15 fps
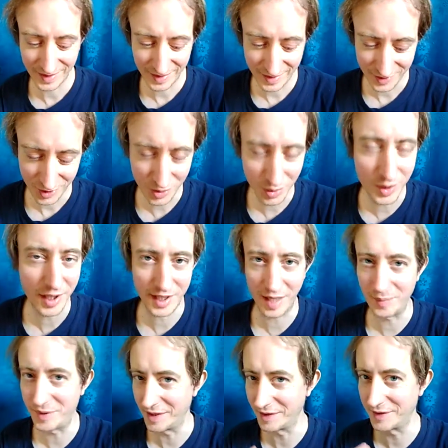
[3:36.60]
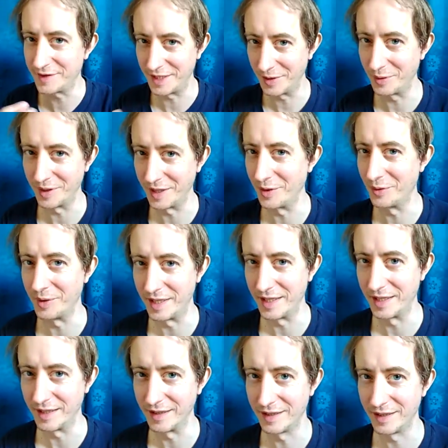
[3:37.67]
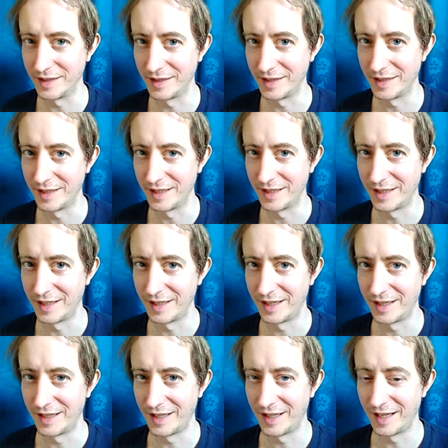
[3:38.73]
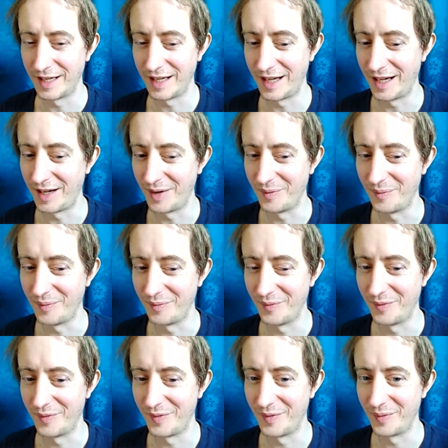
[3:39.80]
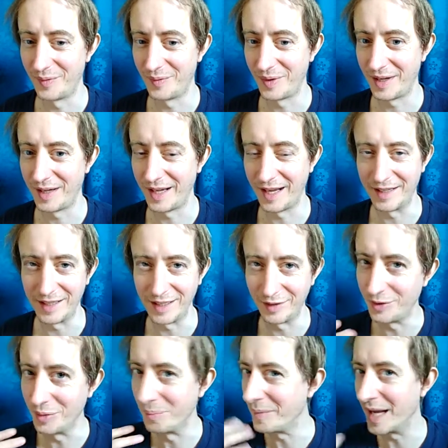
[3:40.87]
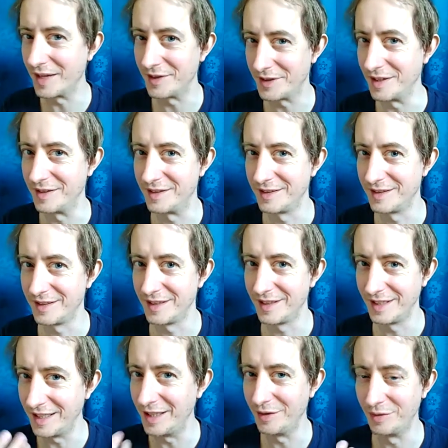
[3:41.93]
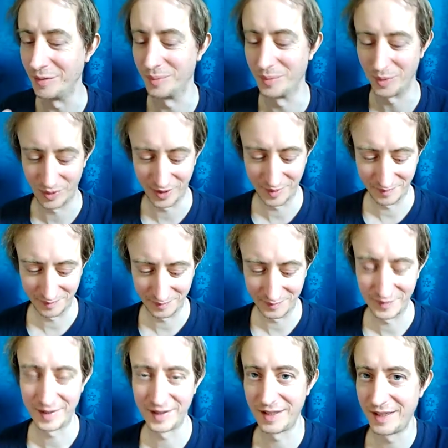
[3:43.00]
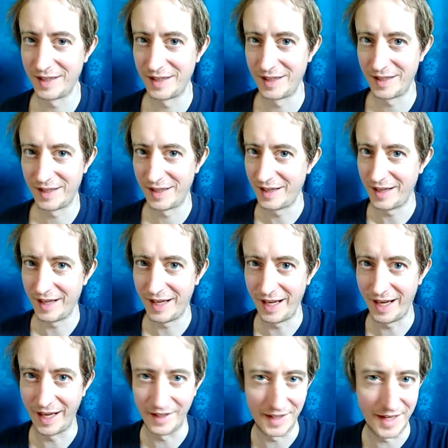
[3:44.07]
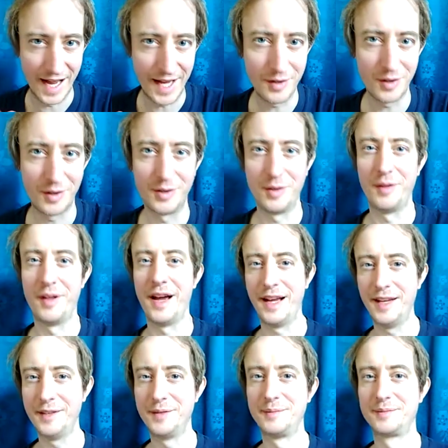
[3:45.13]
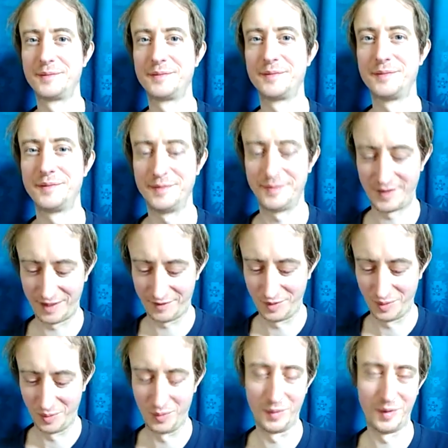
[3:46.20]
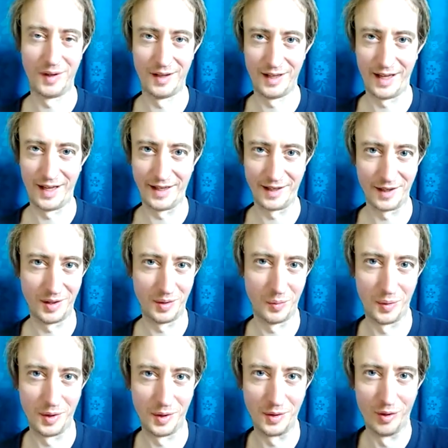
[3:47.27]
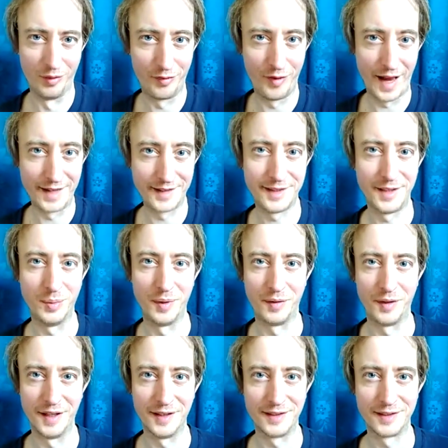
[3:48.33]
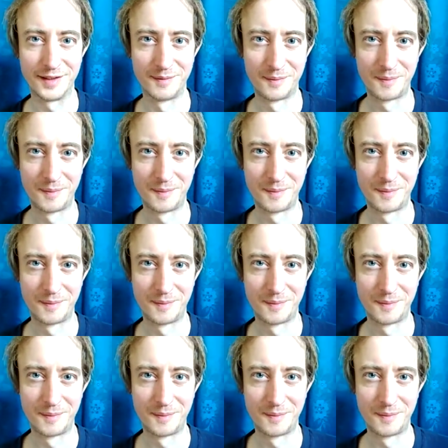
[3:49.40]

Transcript: Sugar can be a secret ingredient, and if you melt it, even more. And an add-on to that, if you like want to go fancy with this,